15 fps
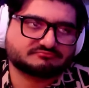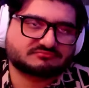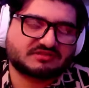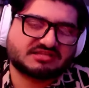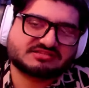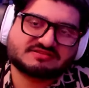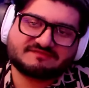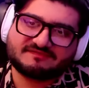
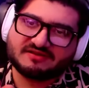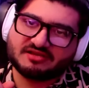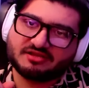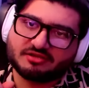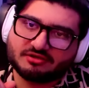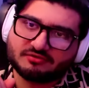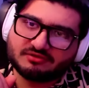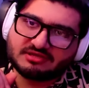It's funny,
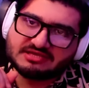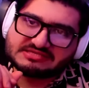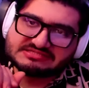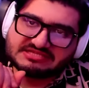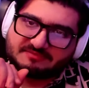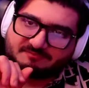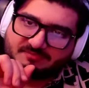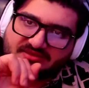you know, you guys
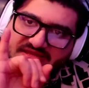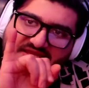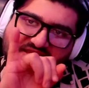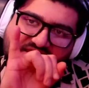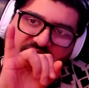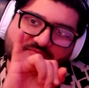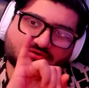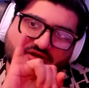say
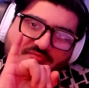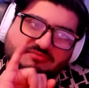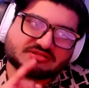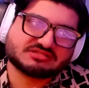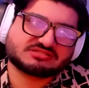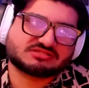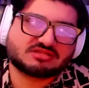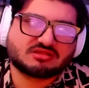pinky
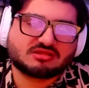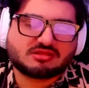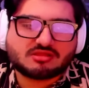promise.